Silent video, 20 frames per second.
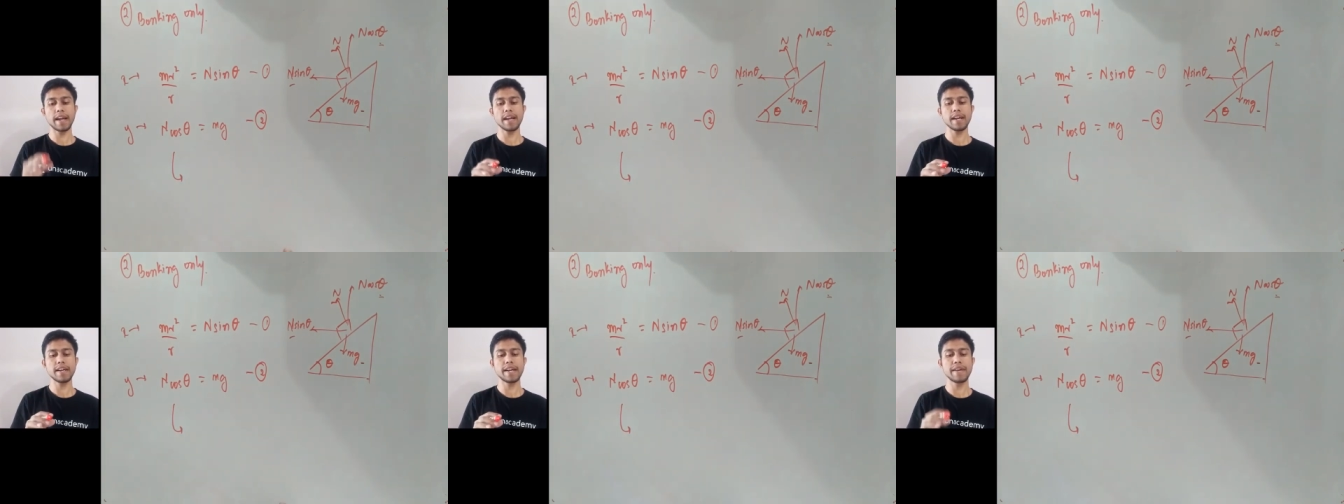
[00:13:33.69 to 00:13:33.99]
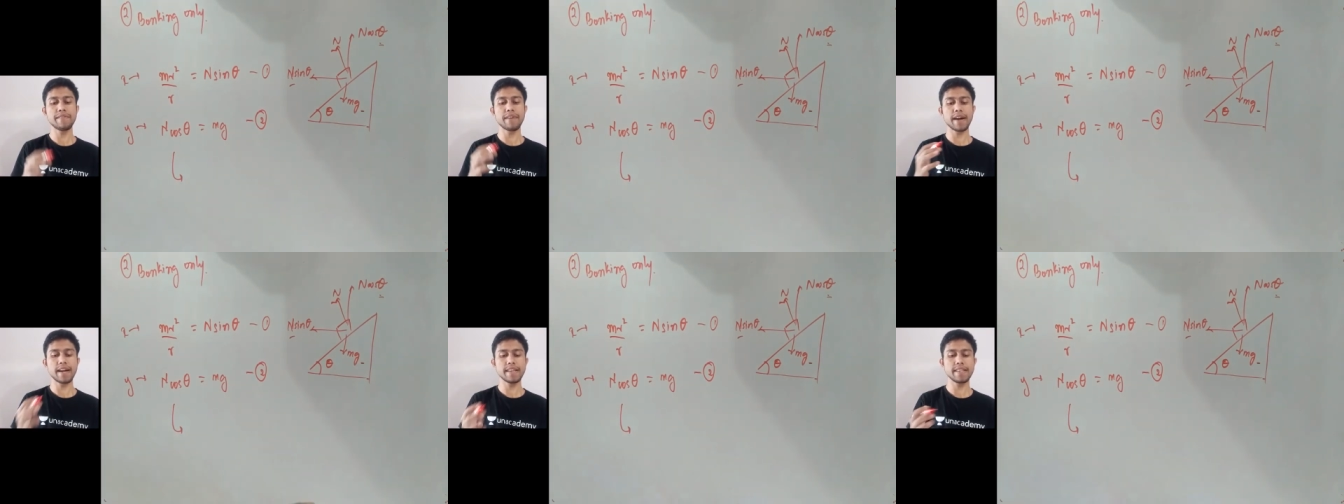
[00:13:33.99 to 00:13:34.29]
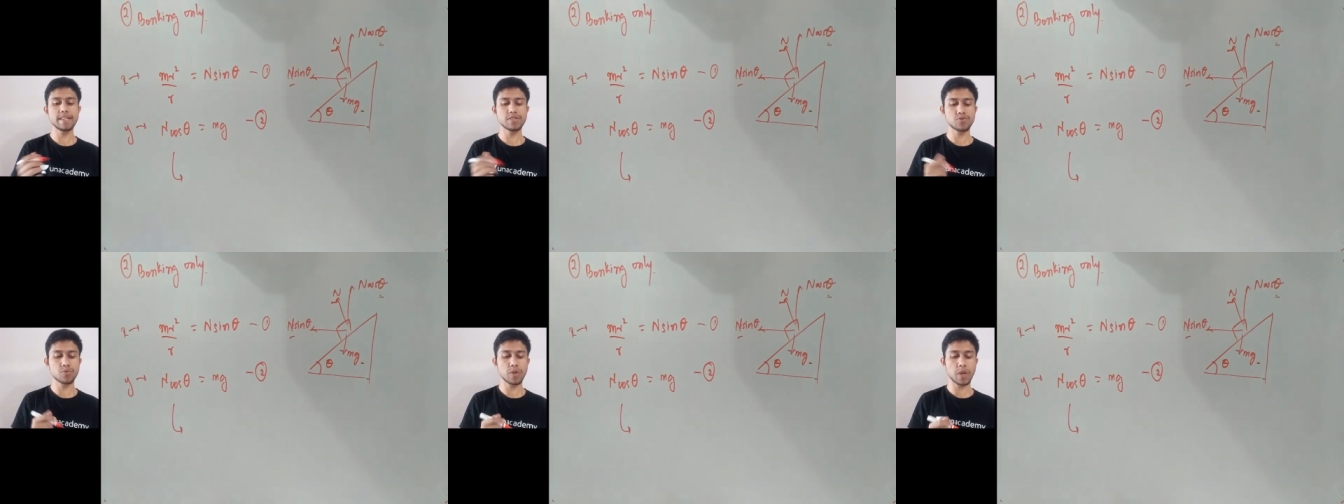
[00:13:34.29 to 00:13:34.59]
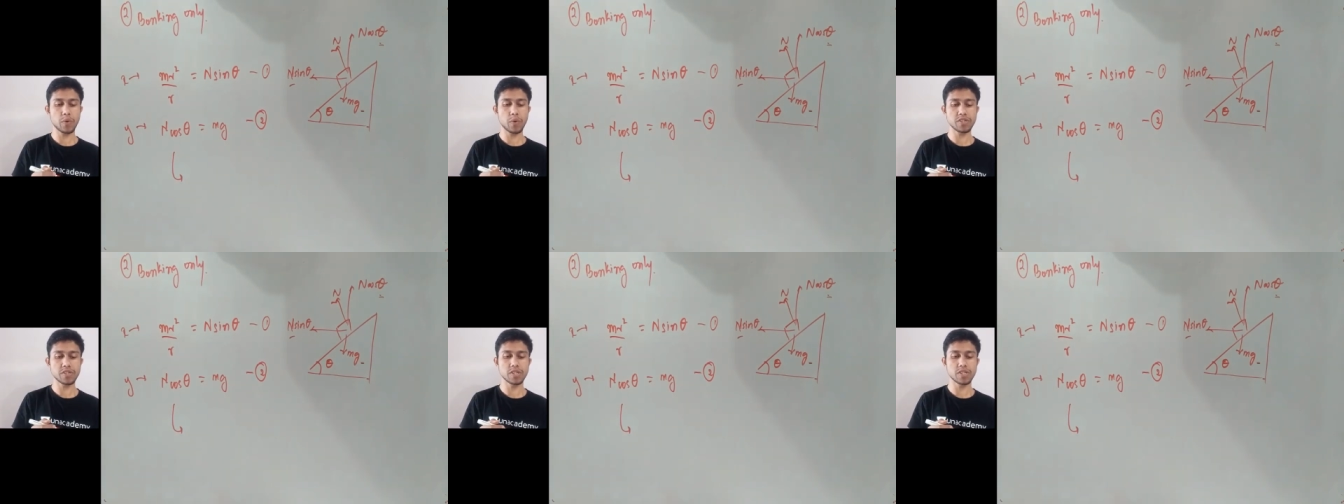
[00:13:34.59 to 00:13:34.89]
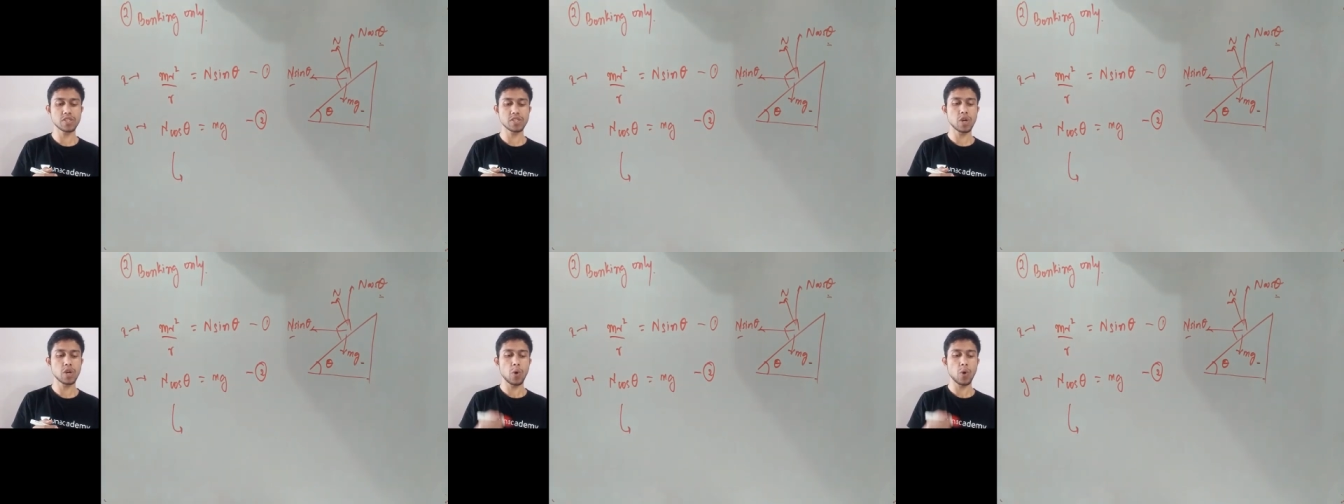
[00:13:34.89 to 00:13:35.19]
I divide these two
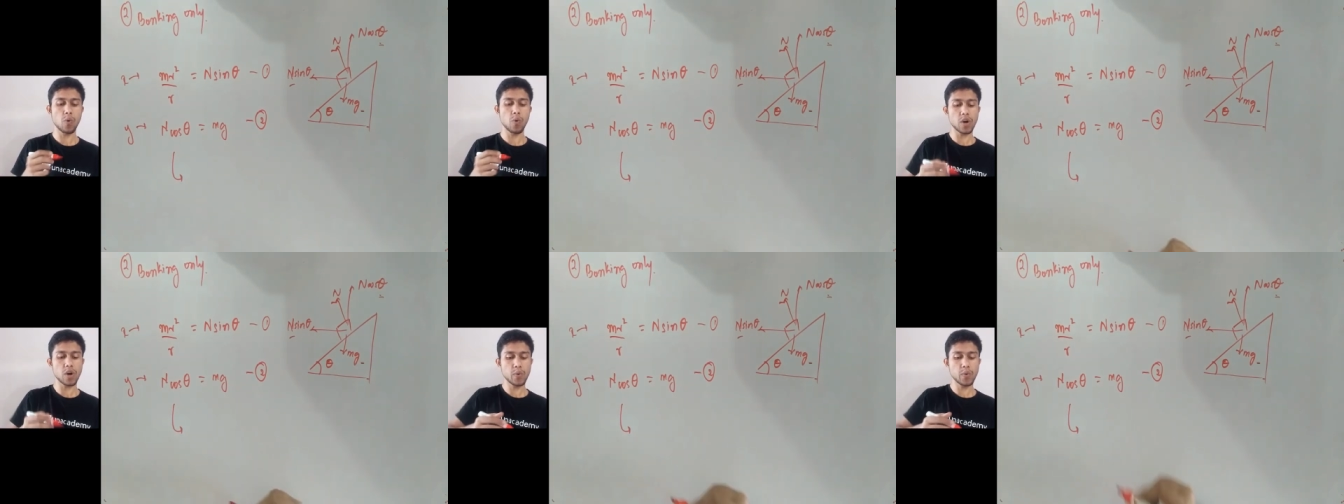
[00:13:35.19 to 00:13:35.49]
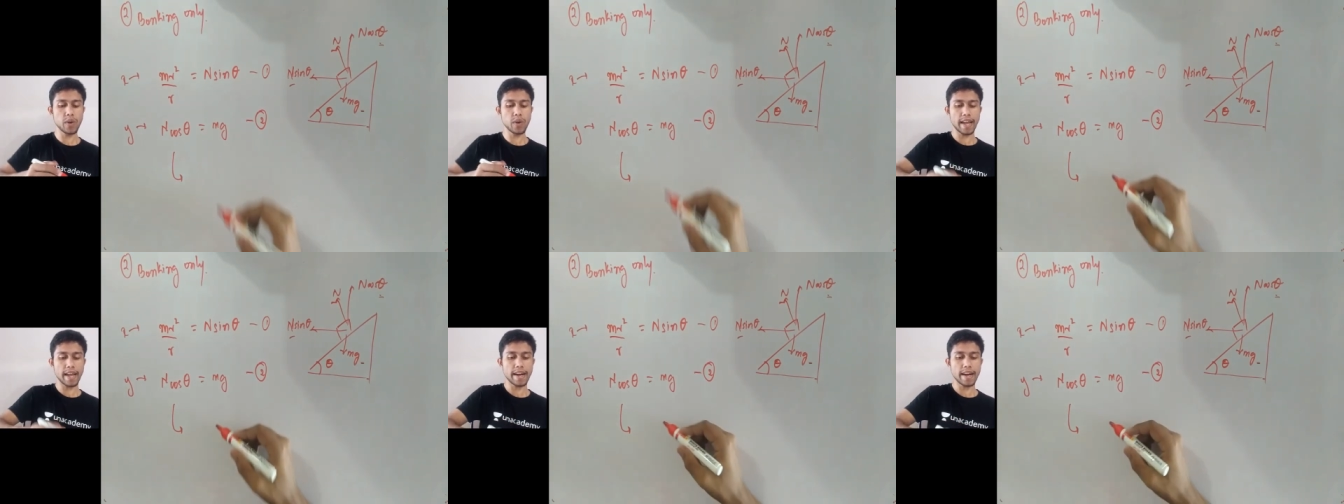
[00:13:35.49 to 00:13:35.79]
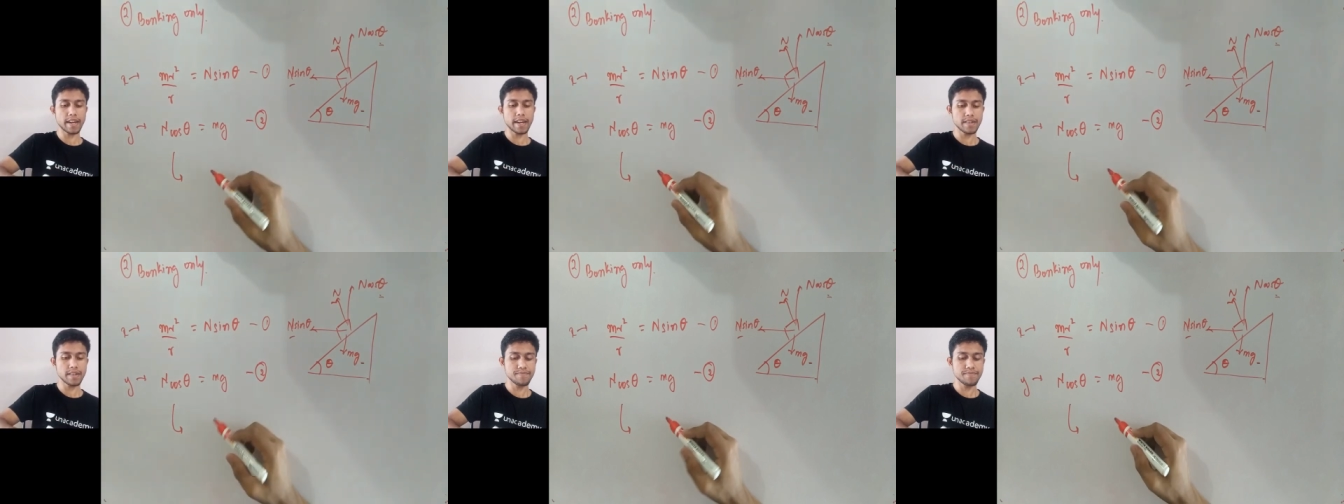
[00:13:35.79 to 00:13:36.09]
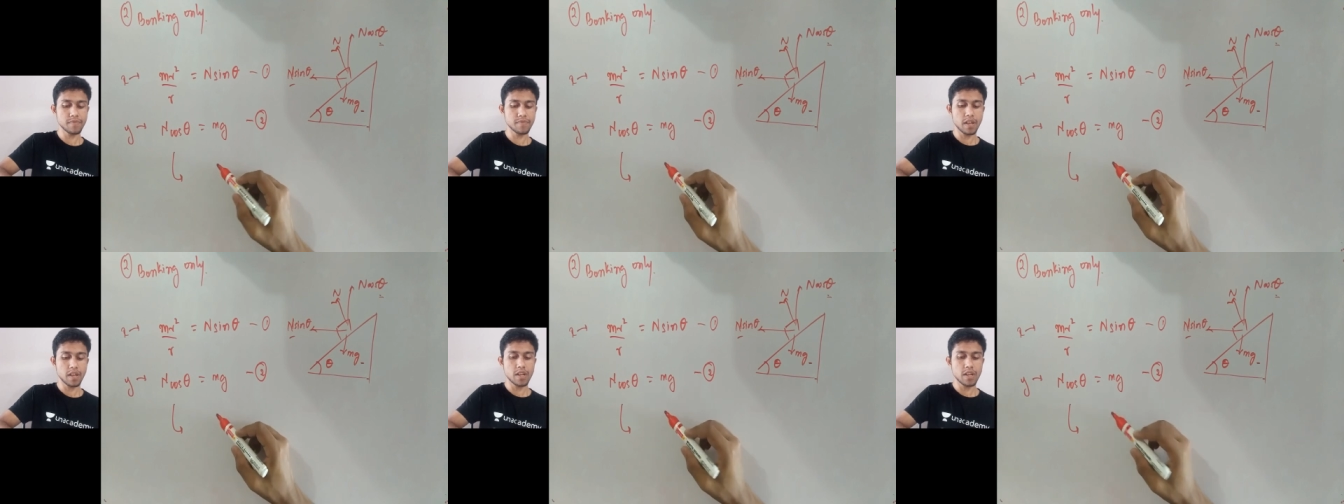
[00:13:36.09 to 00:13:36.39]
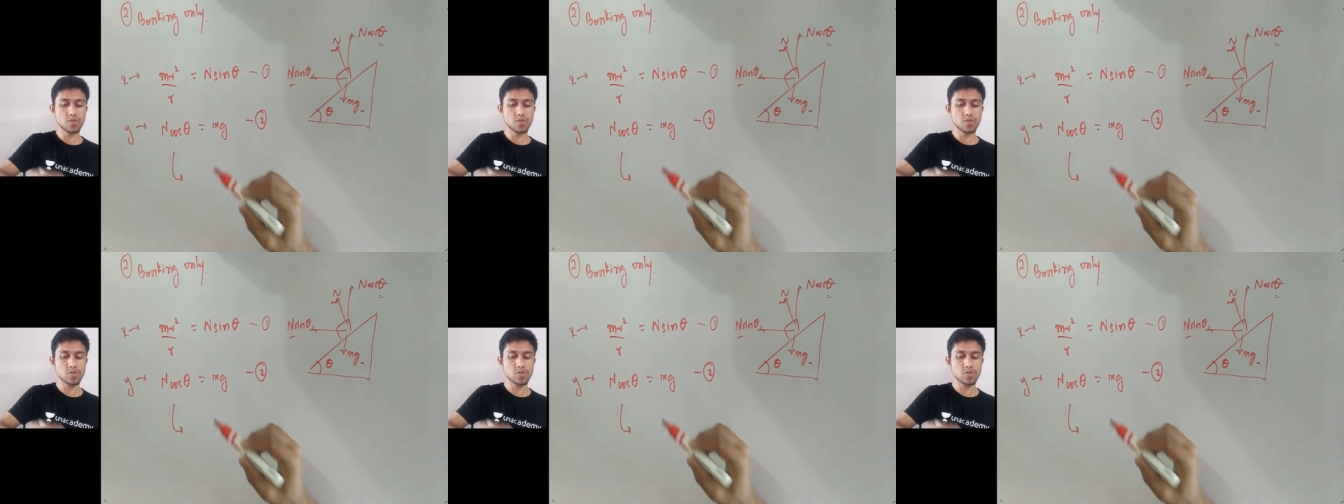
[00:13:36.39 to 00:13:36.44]
equations, what will I get?